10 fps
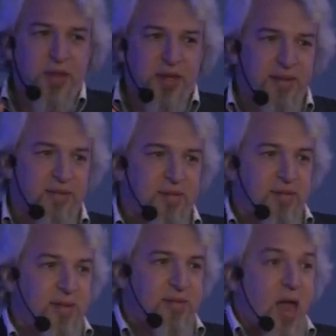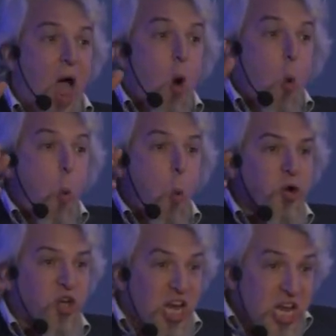thing this is
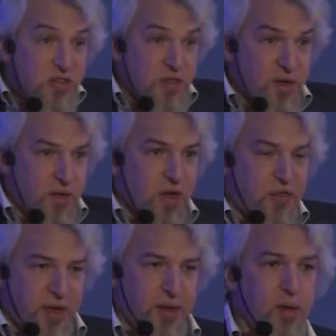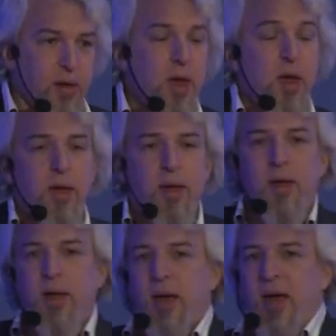what is the thing,
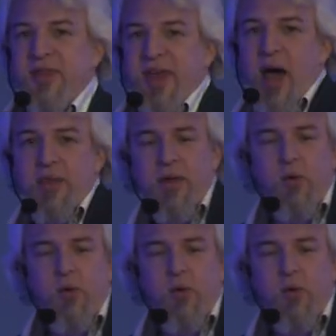and the other